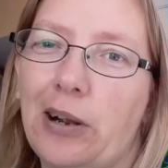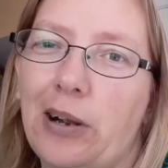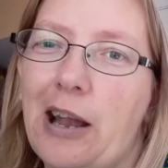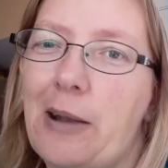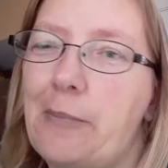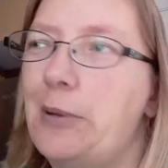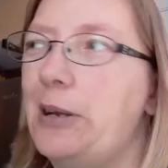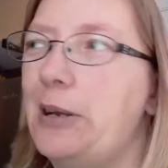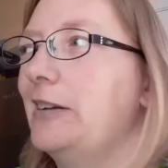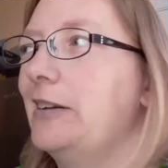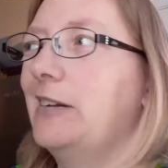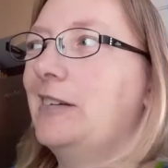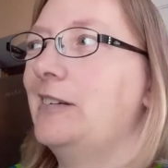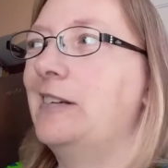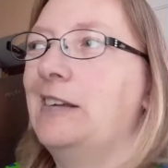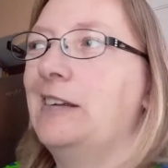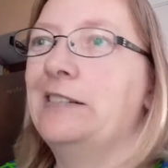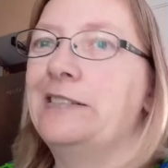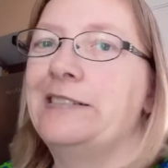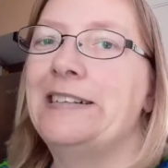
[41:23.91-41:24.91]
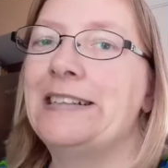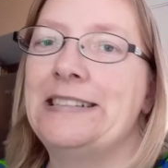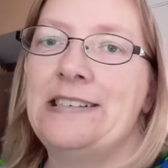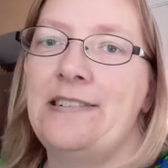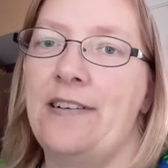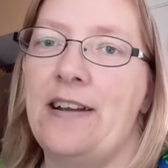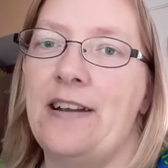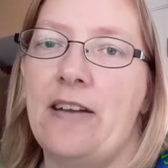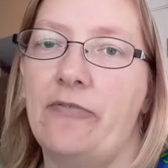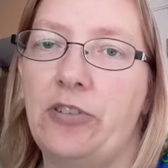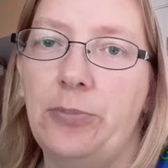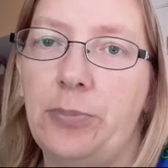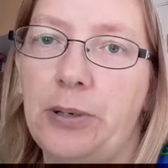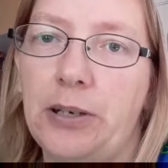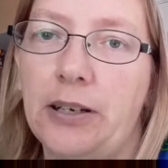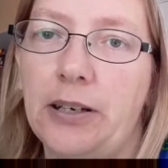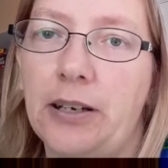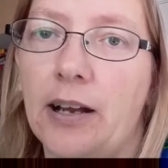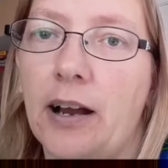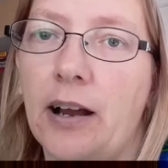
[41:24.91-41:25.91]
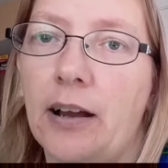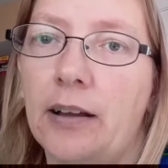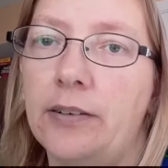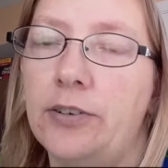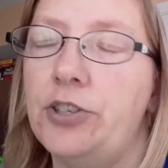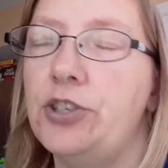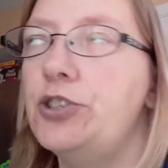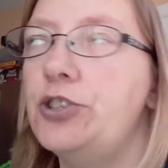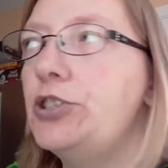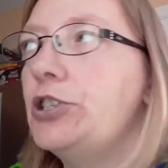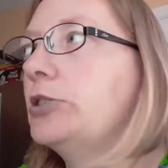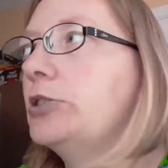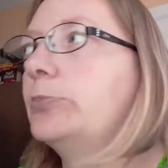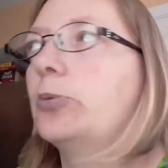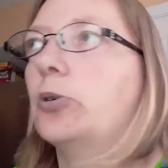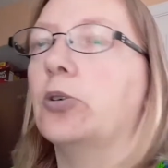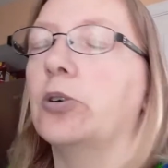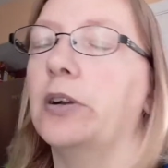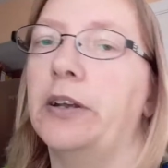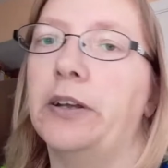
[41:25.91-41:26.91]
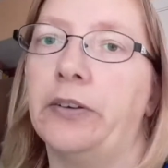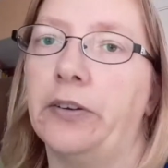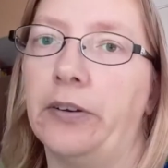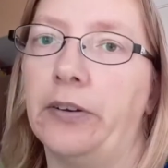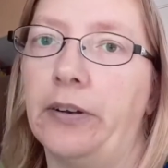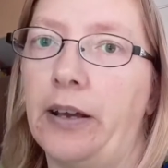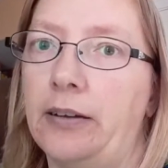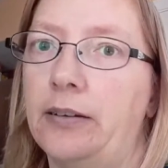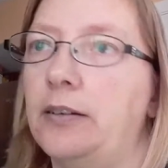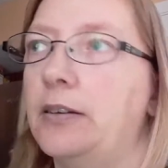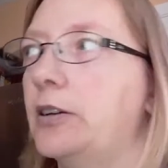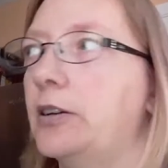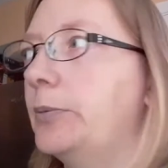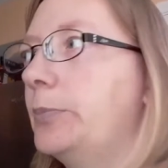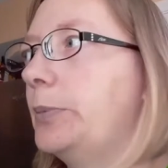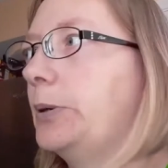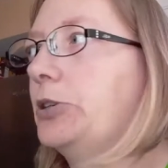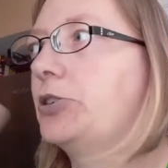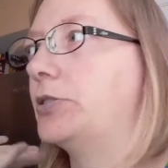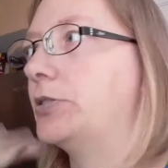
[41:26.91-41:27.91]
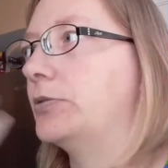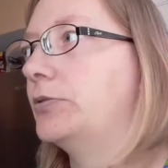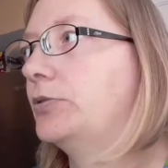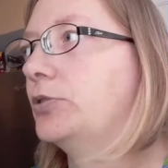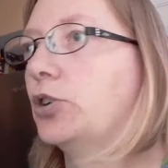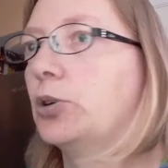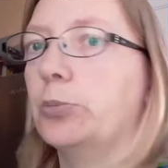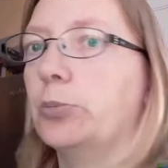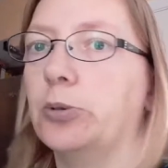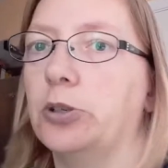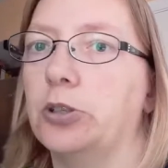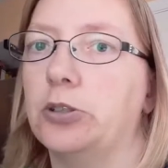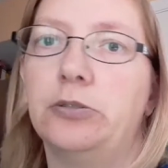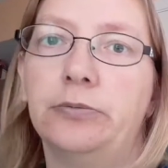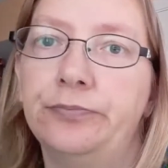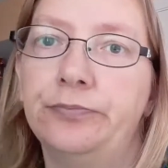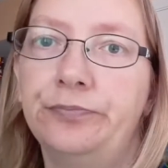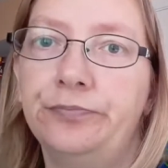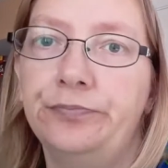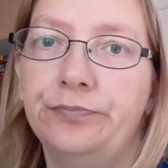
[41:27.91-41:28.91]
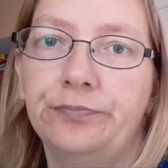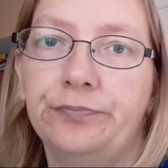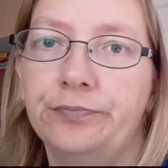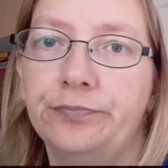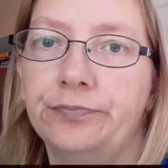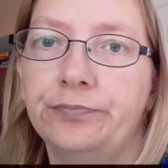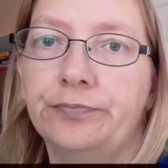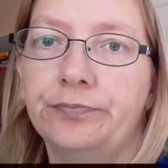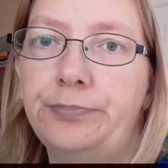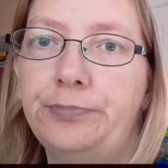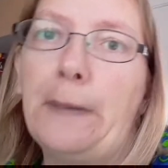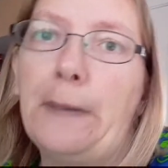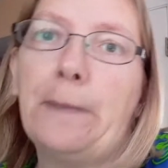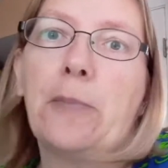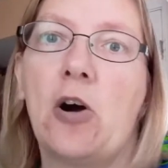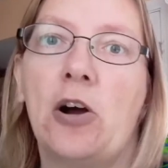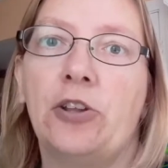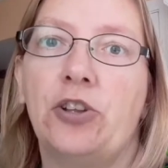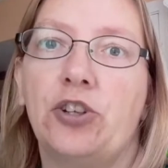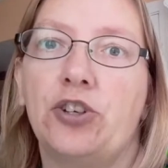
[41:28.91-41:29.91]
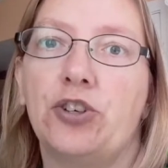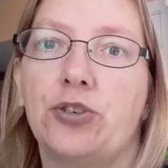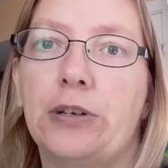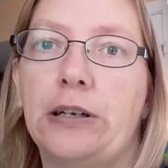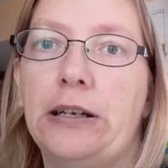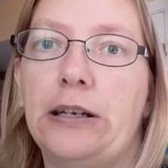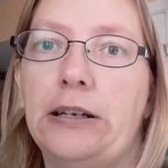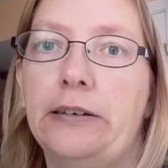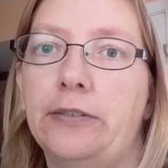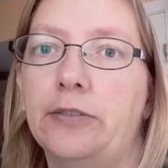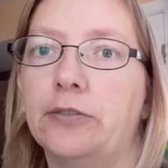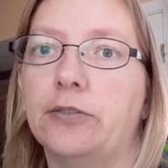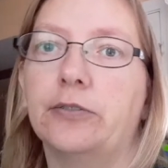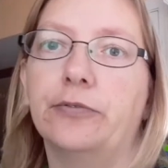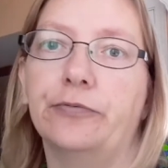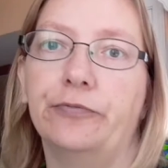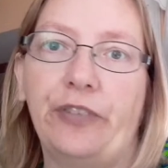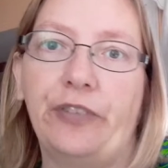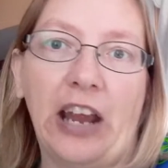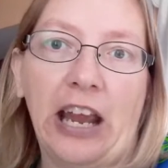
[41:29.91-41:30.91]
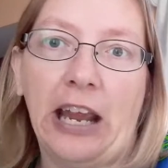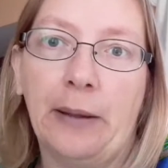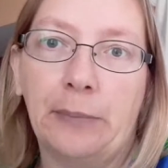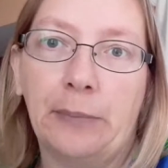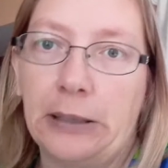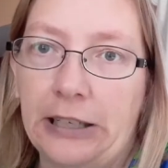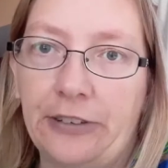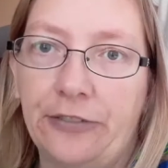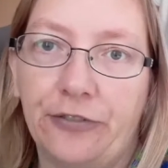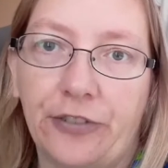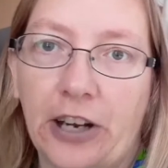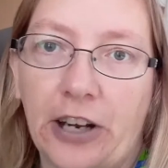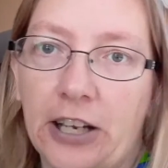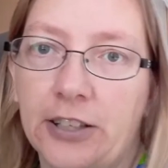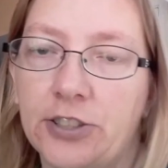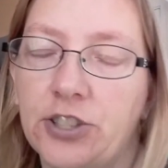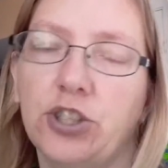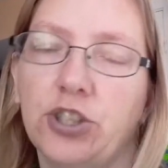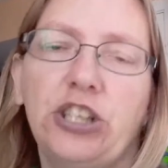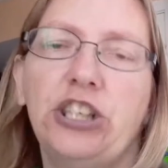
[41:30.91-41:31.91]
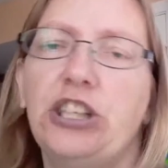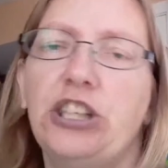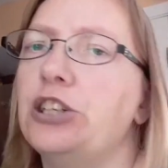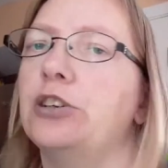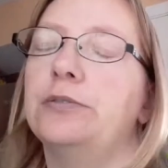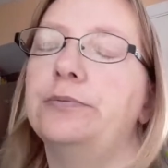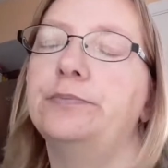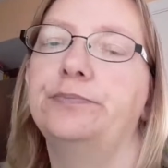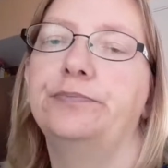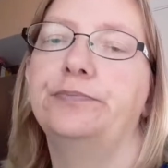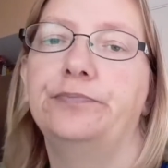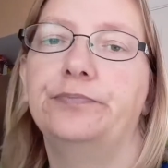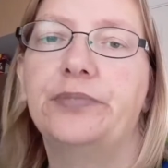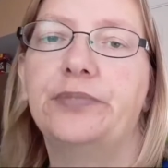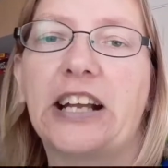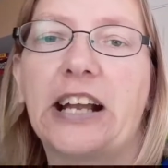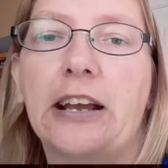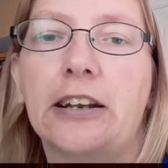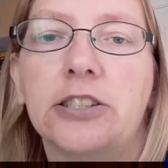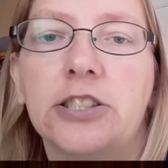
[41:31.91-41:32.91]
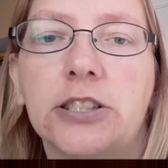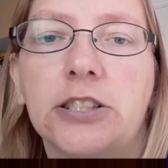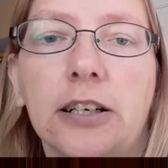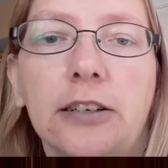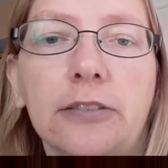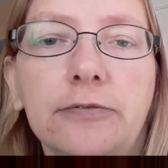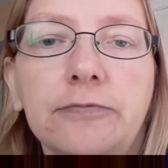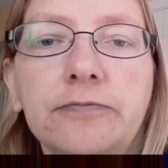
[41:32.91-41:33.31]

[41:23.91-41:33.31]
I mean, it doesn't even have to be on YouTube or internet. It could be just normal people on the street, family, friends, that kind of stuff.